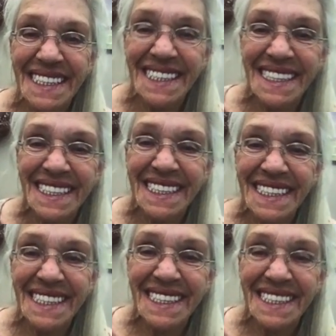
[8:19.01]
The zenith
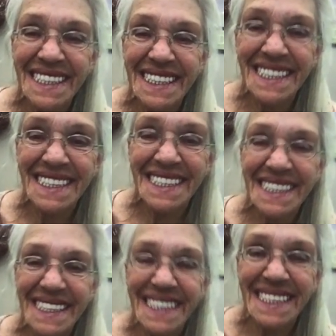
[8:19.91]
lines looked pretty good
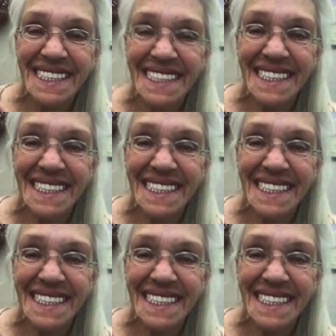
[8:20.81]
and everything,